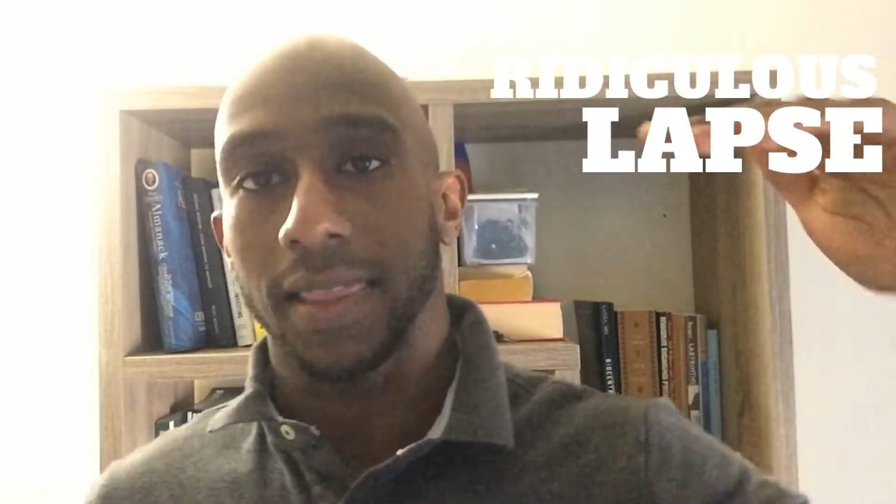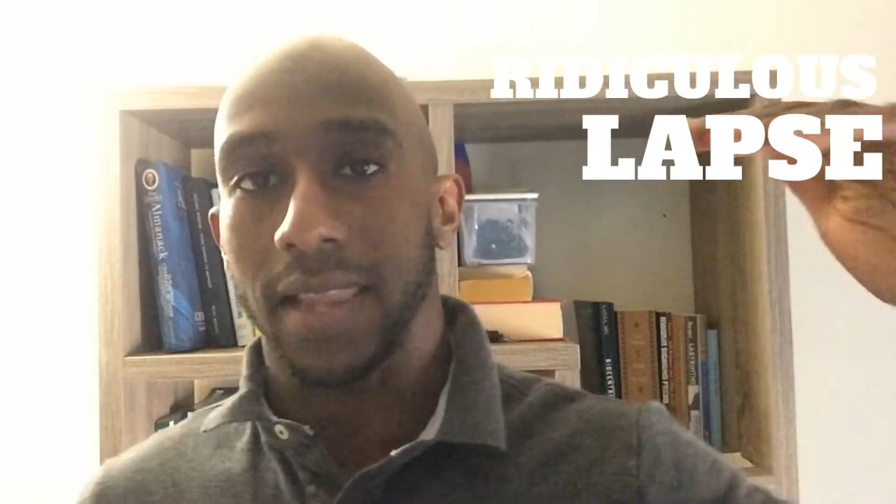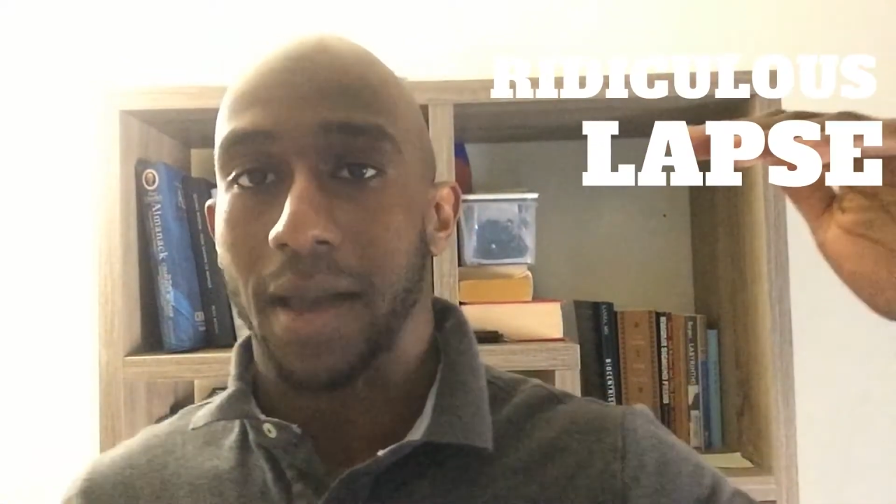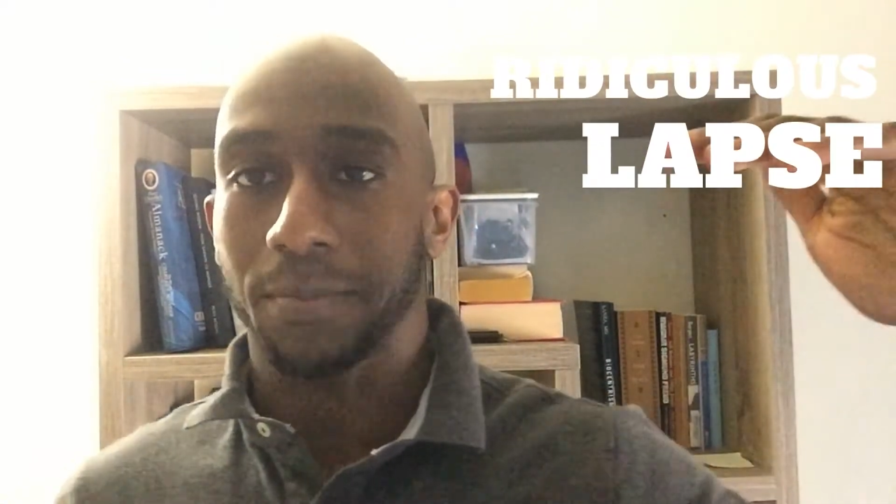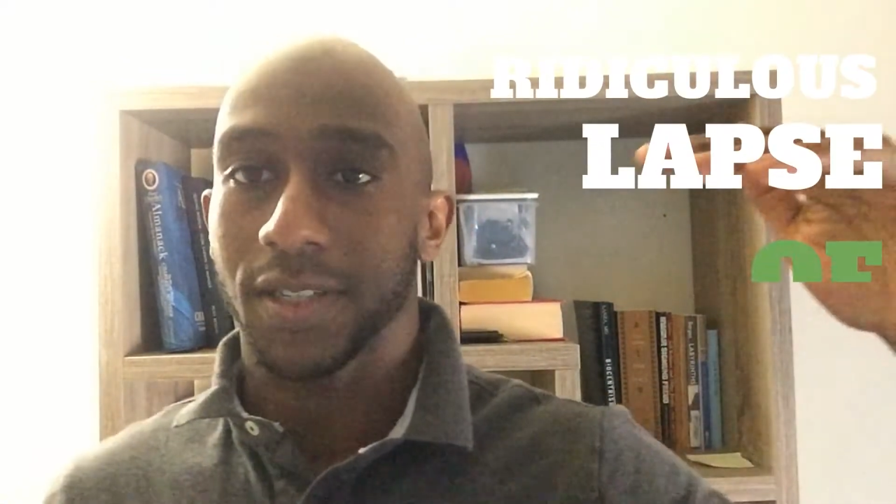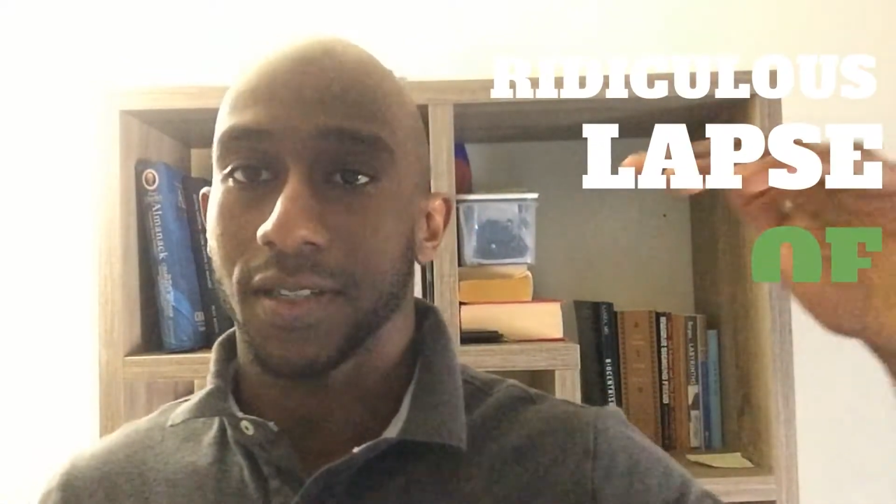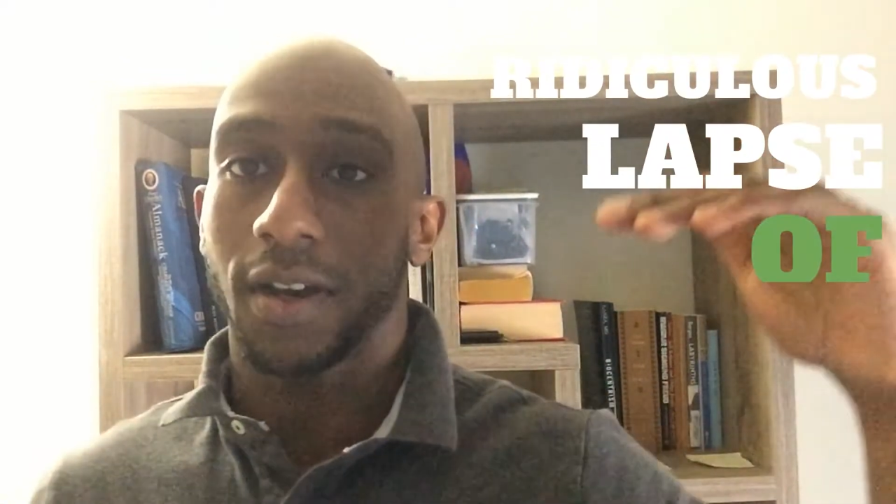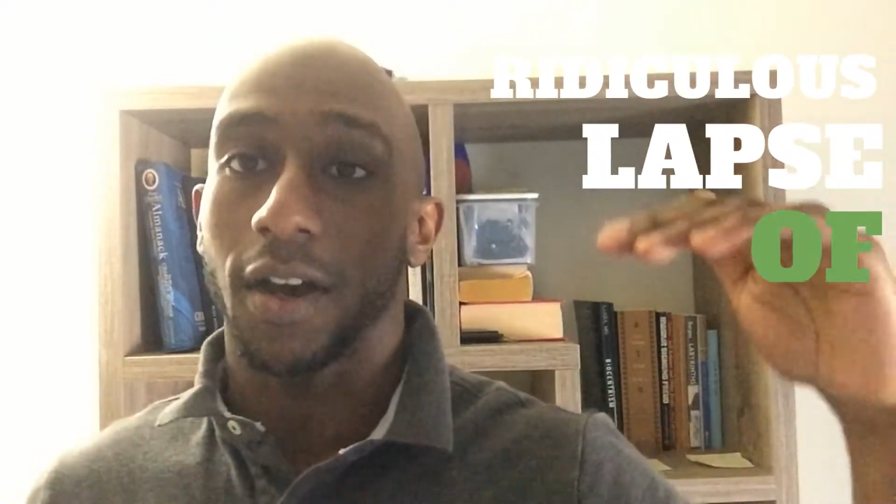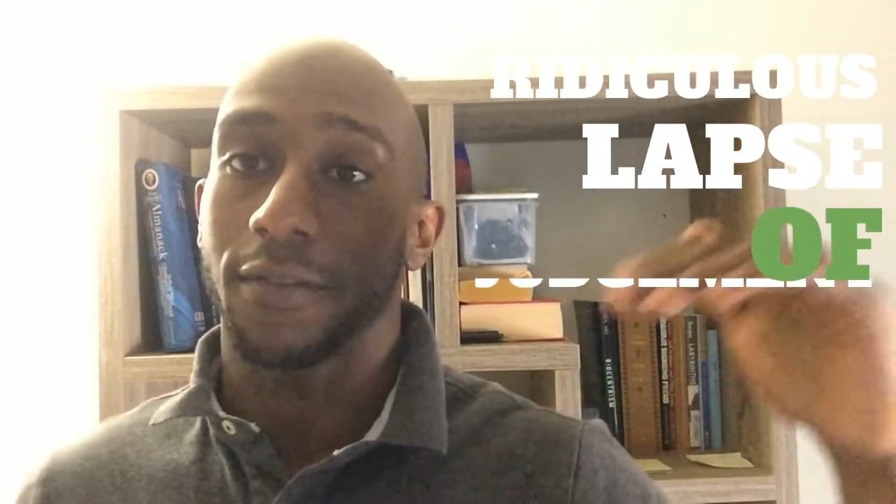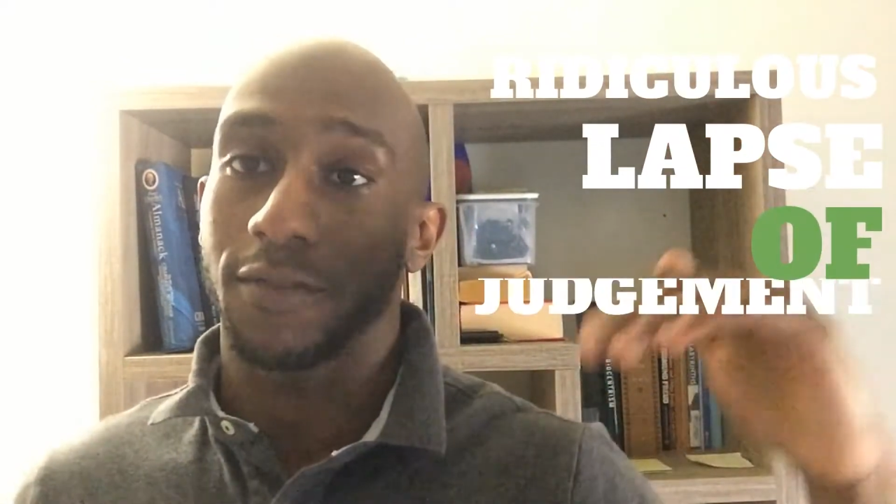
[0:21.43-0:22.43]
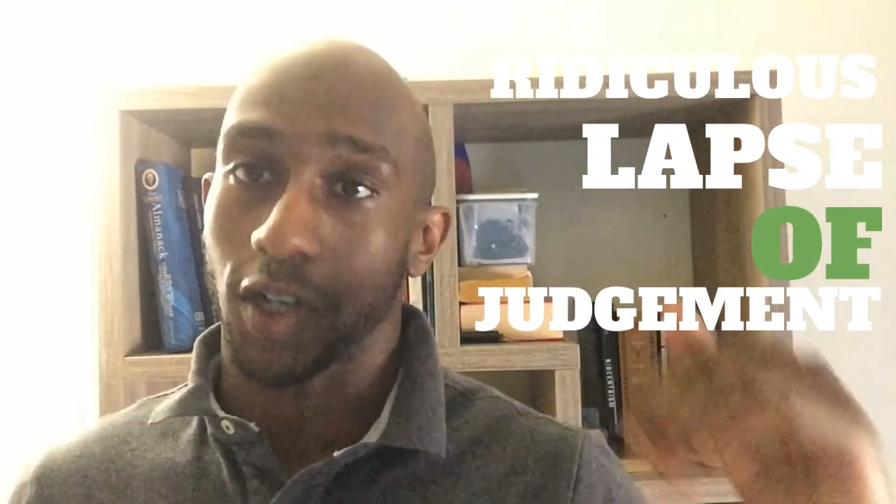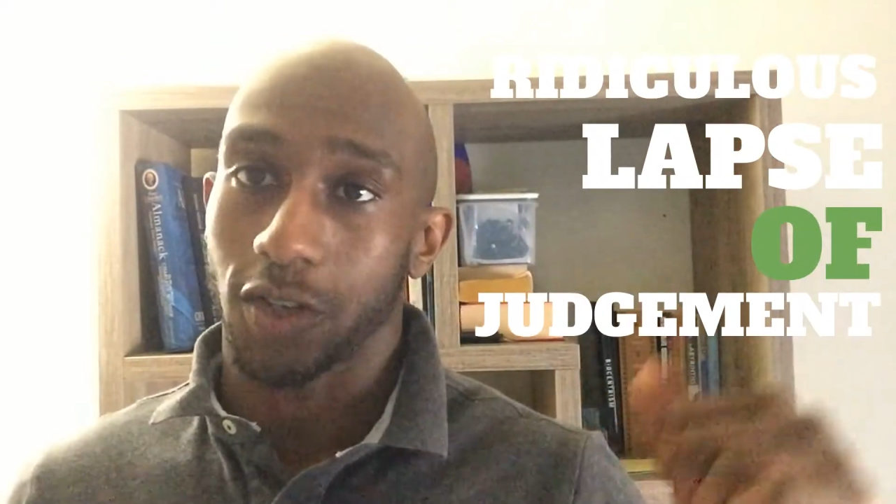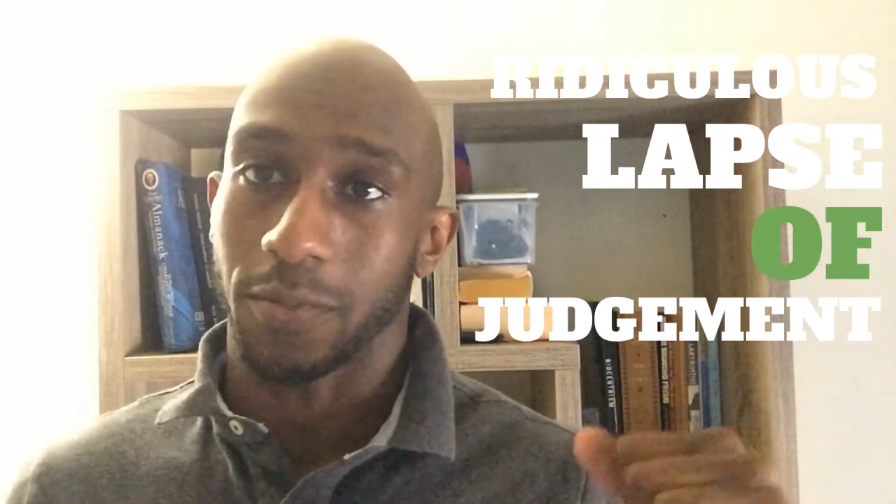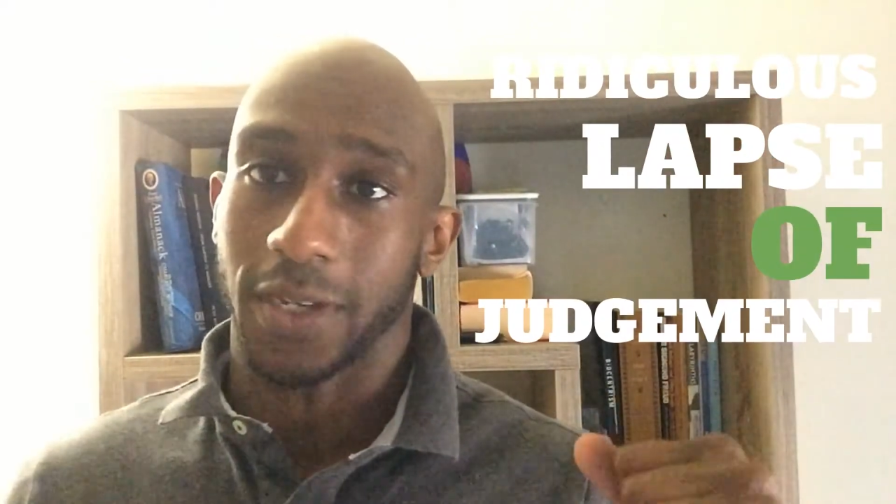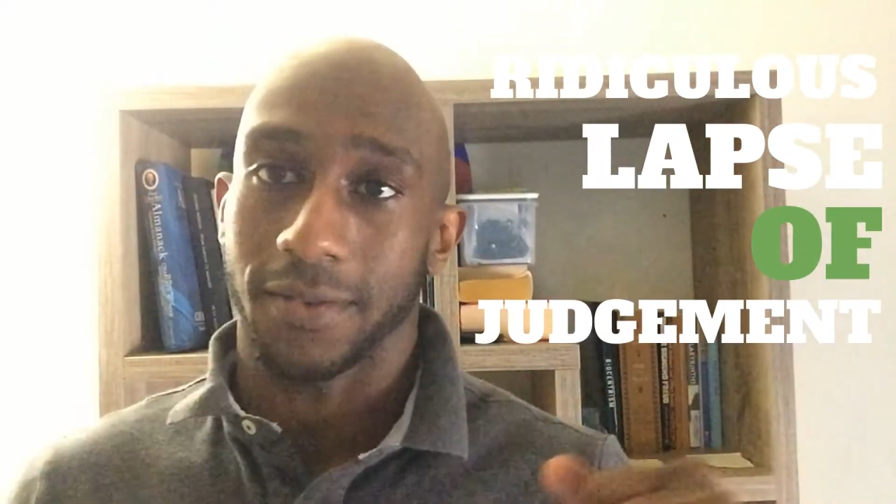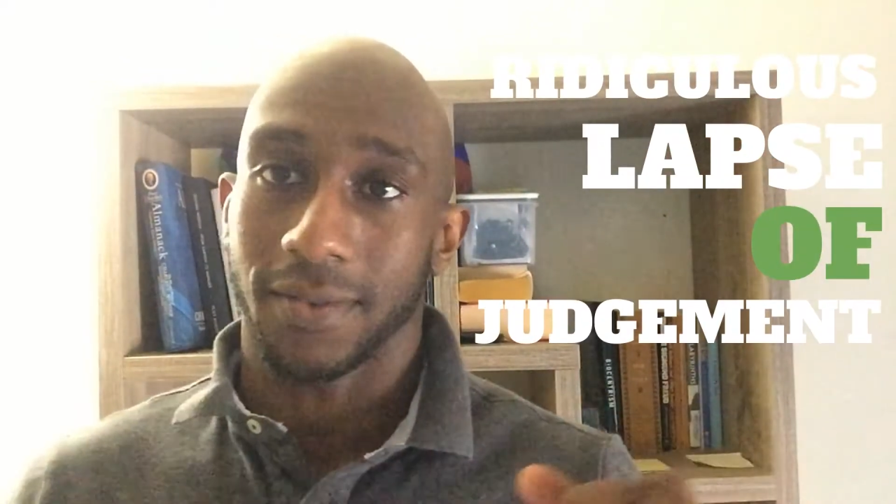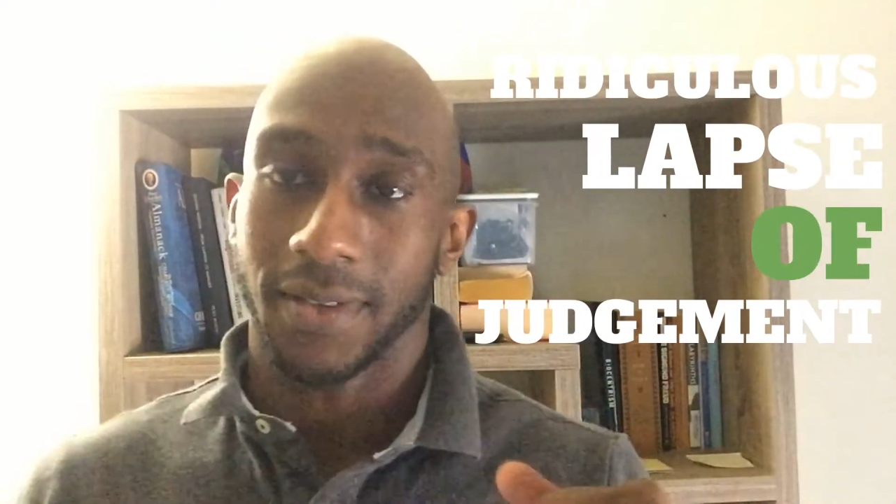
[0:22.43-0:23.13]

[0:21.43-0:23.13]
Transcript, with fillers: lapse of judgment.